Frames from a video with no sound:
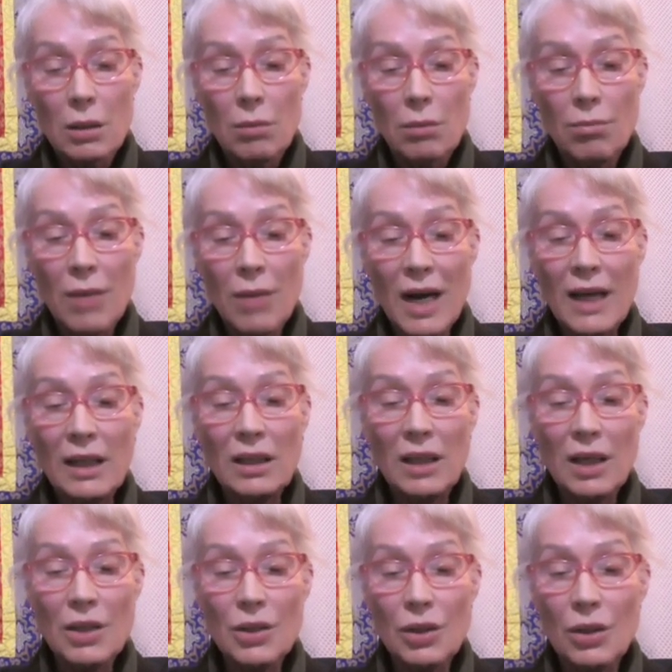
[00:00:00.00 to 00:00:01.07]
My
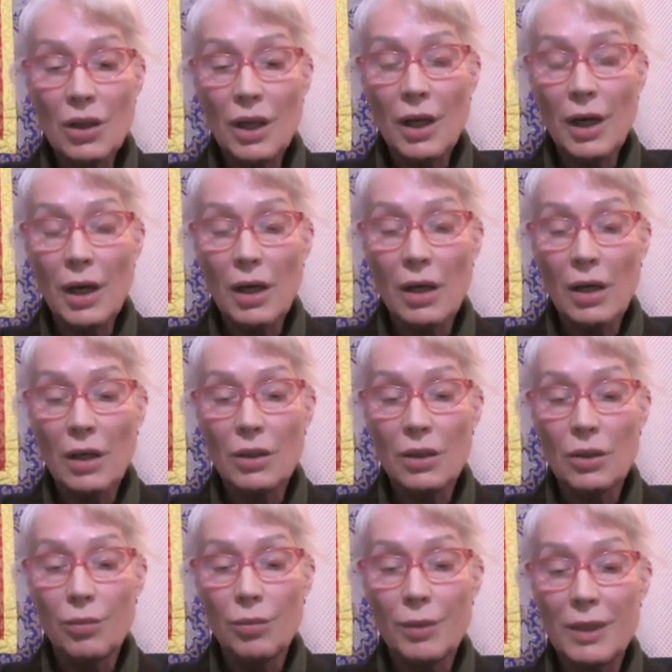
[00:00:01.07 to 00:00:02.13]
intention here is
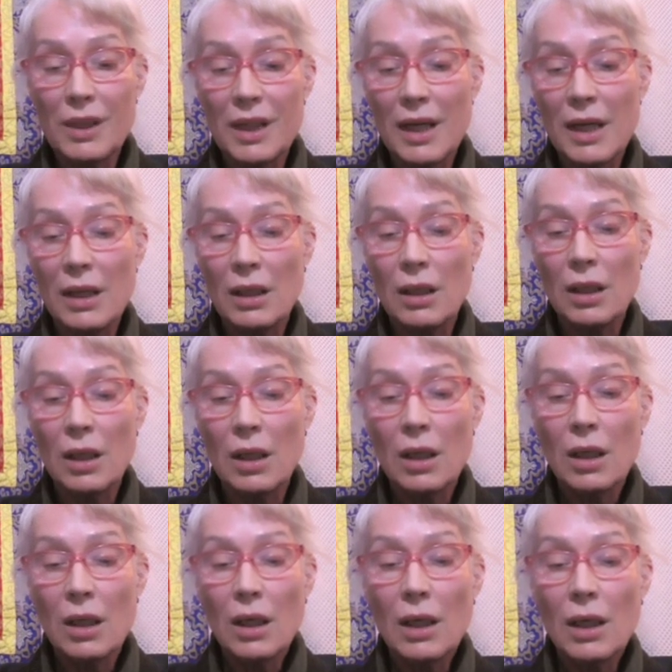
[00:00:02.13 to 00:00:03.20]
to present
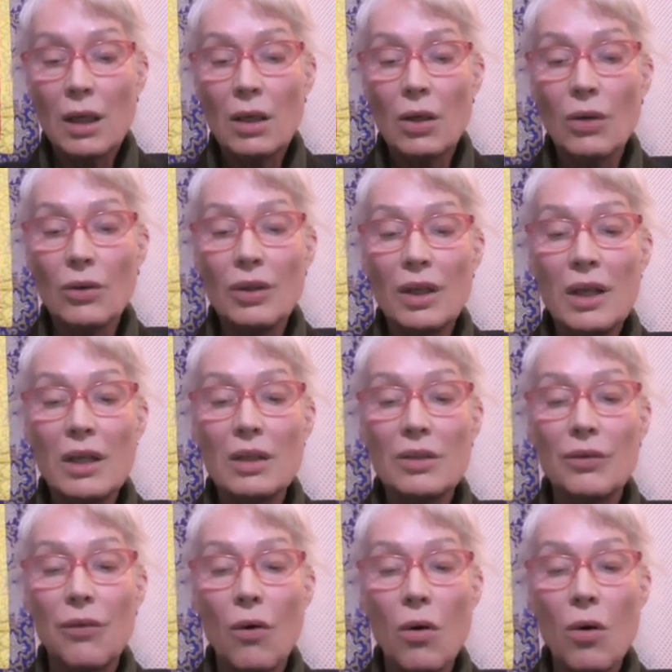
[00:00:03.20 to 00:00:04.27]
in
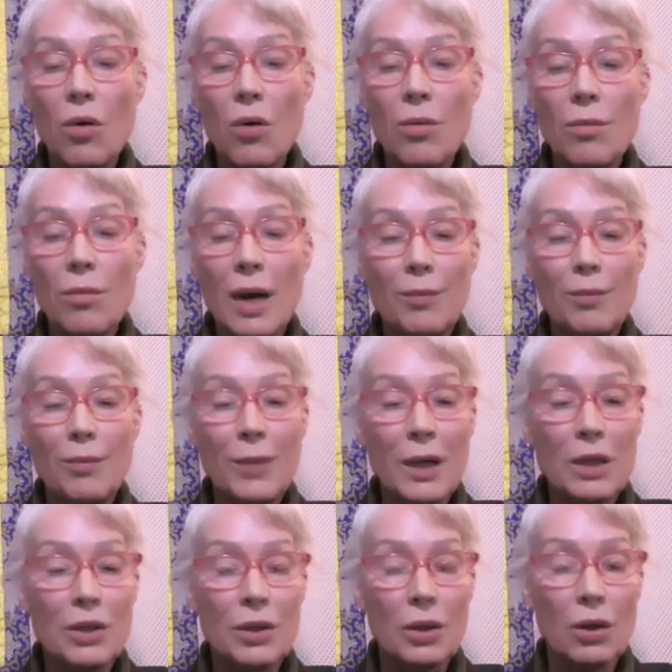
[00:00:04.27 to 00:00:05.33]
condensed form a
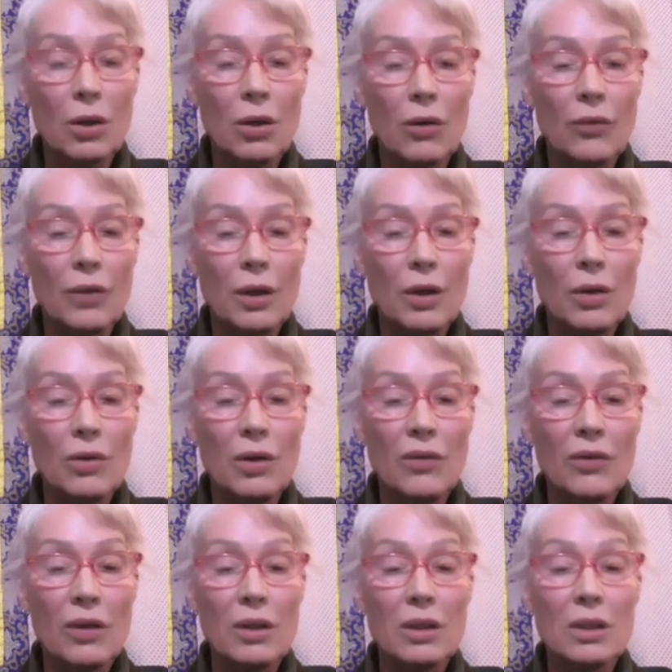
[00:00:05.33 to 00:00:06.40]
picture of the
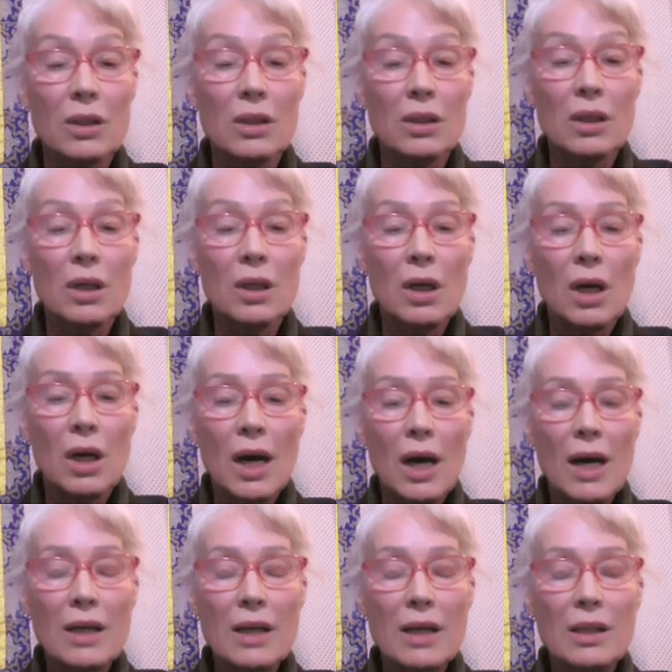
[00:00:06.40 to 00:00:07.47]
universe
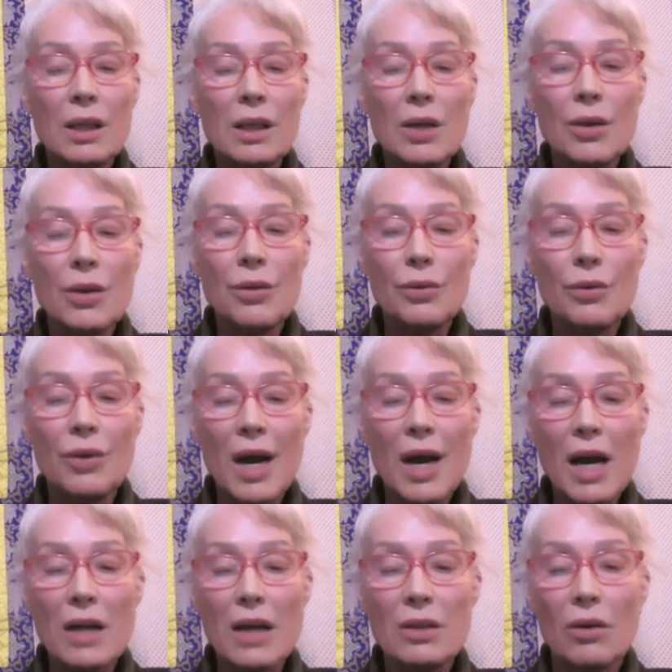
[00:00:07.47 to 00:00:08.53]
as seen through the
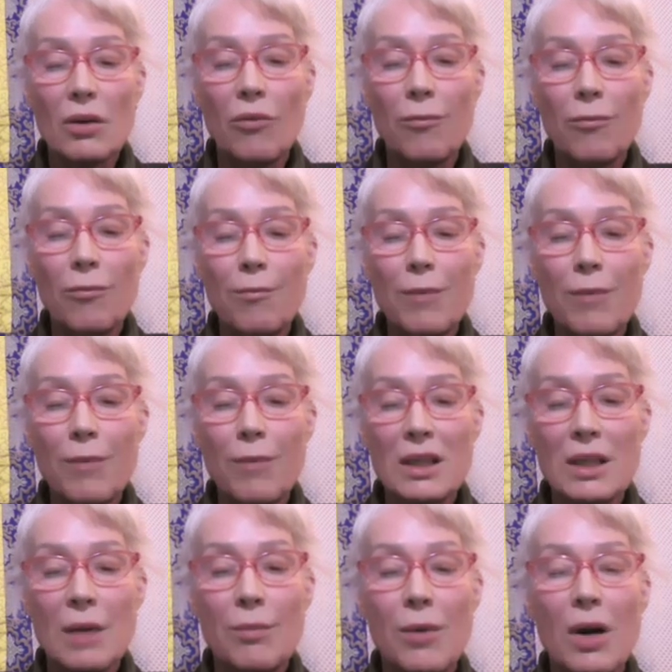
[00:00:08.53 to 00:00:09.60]
eyes of
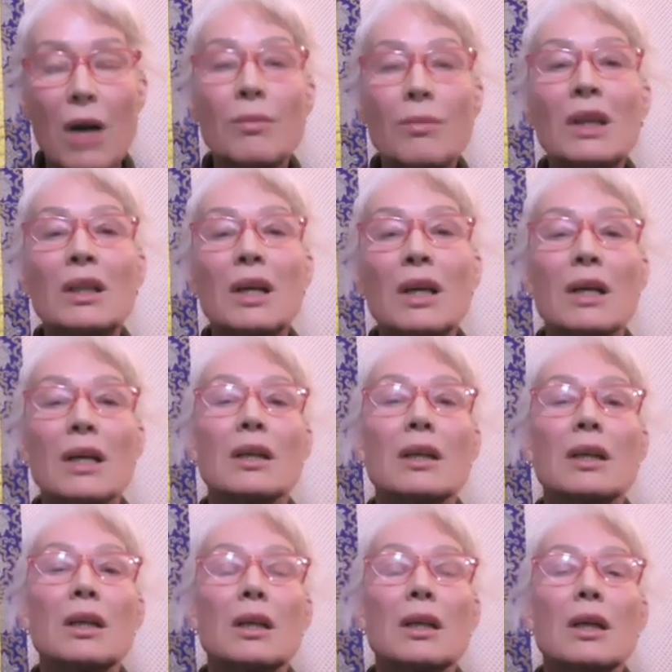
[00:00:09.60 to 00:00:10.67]
Prajnaparamita,
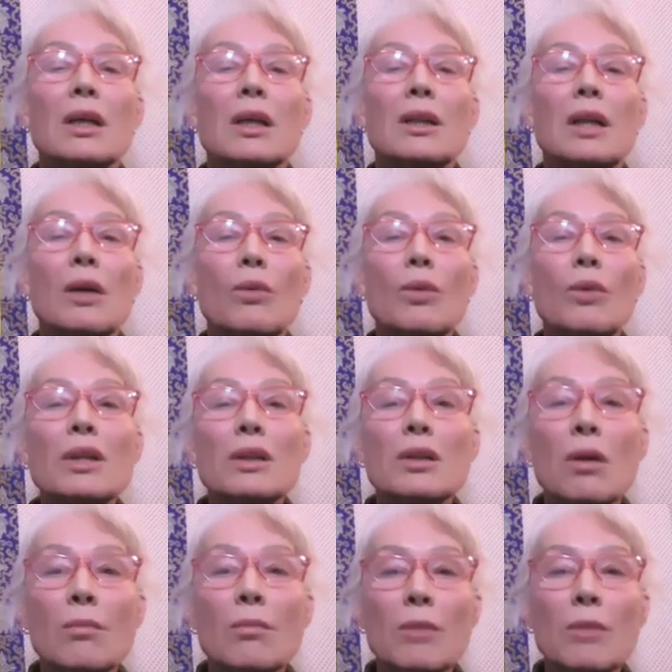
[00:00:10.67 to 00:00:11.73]
the
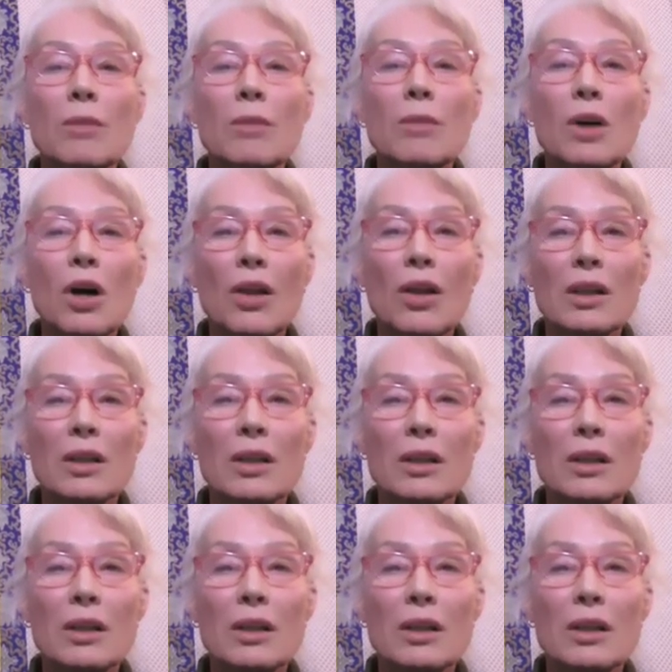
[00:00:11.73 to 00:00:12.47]
wisdom goddess.